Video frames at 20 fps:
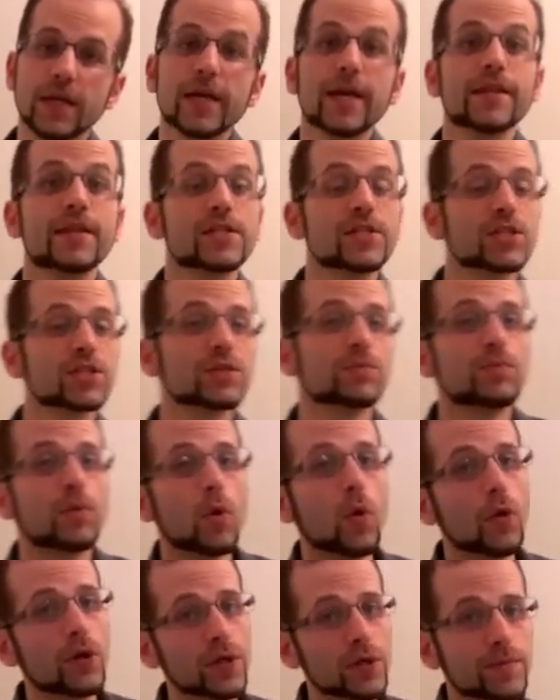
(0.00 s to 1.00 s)
And this is
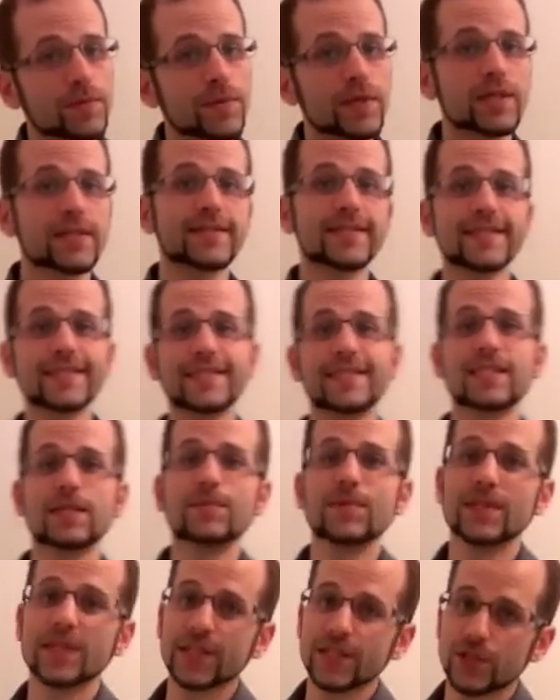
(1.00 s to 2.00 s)
important because it
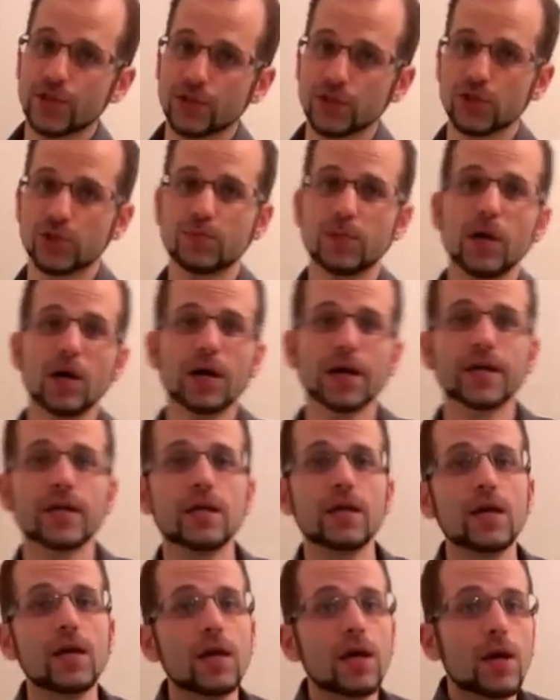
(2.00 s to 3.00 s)
stimulates your spine